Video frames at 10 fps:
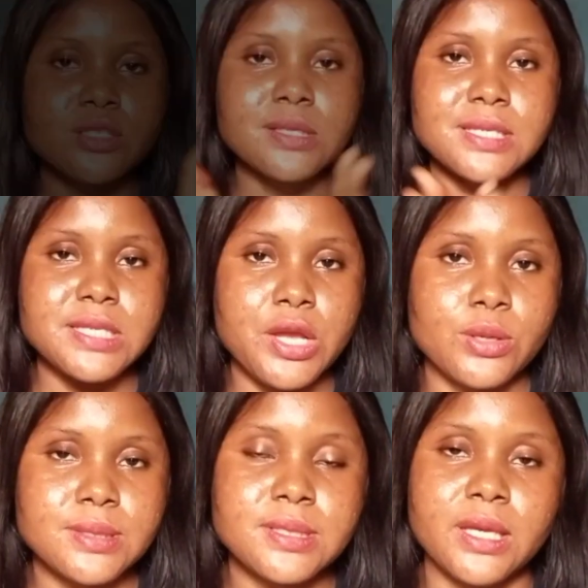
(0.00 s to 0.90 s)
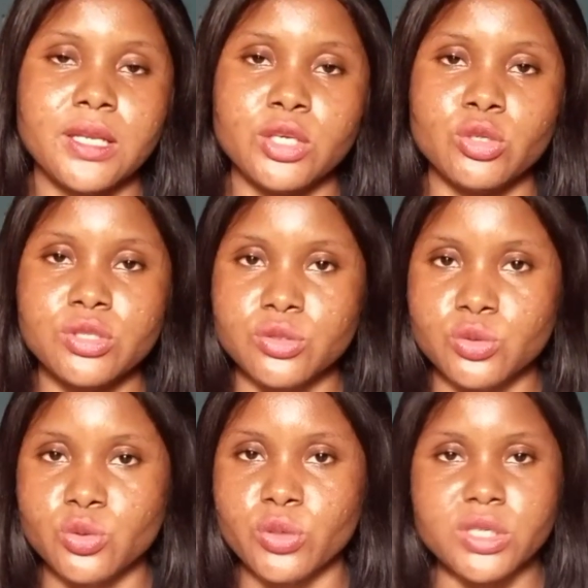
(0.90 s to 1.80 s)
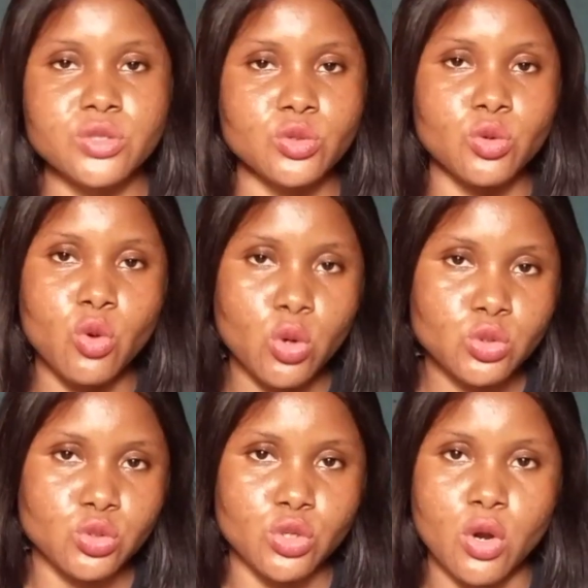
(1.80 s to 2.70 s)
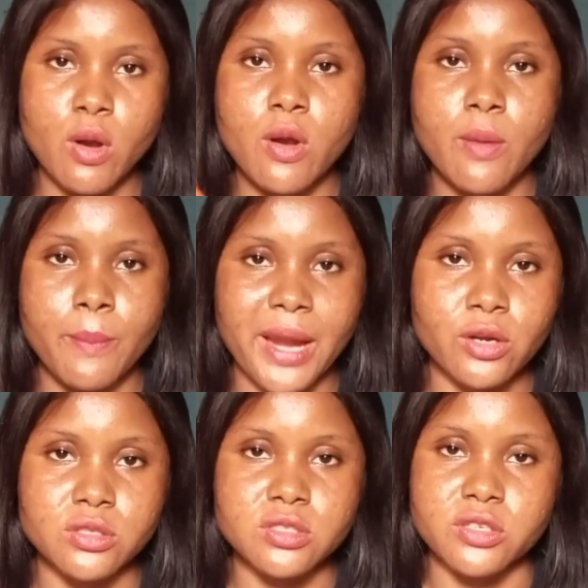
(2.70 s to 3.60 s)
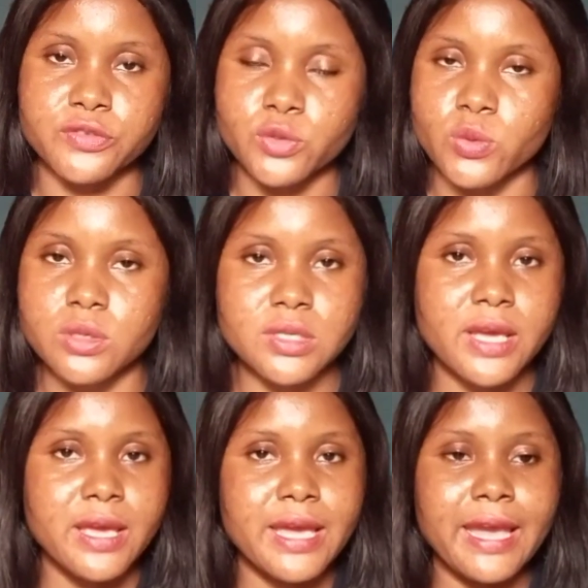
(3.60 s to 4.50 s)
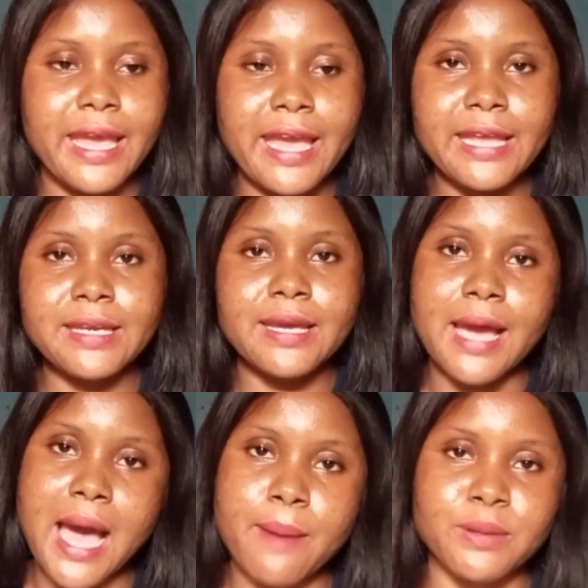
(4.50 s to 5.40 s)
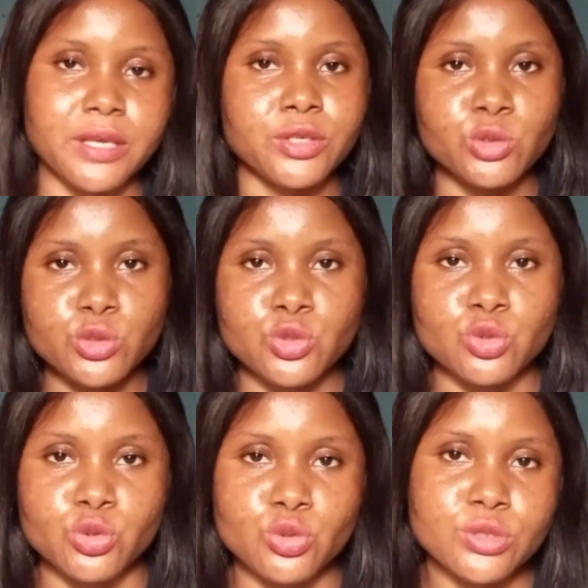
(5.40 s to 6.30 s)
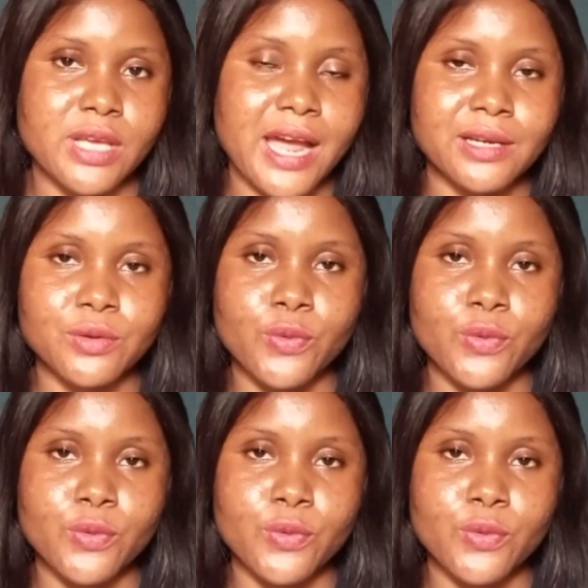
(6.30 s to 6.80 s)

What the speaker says: So the second thing you need to do is to go to your Microsoft Word, any app that you used to use, and